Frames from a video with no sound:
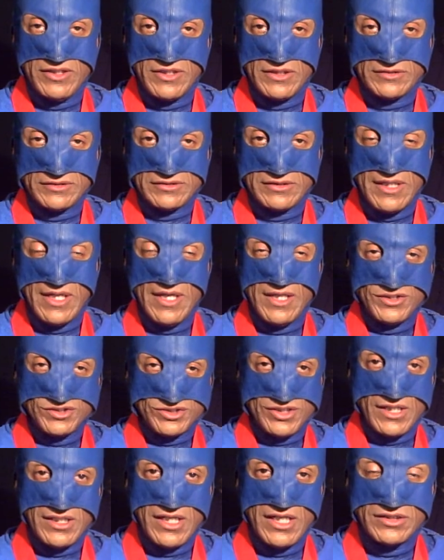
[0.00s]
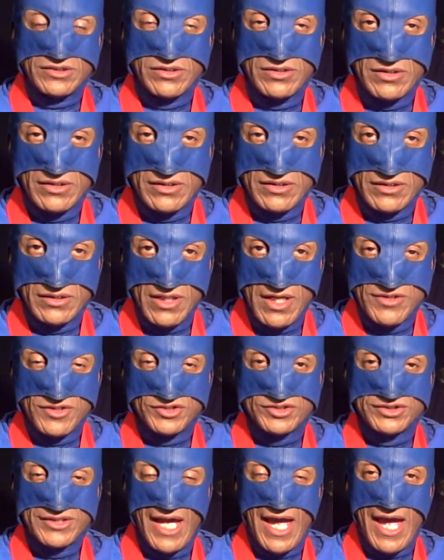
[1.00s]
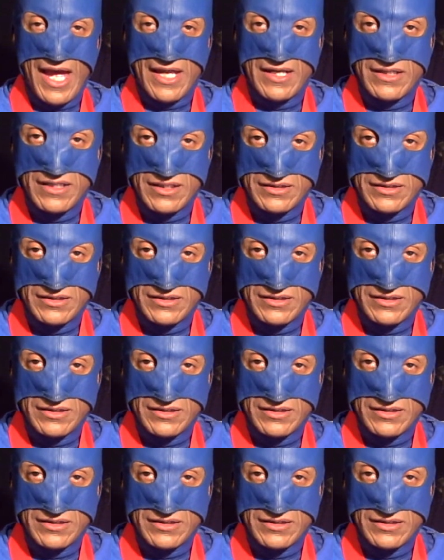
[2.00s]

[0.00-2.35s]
this son hit the other side,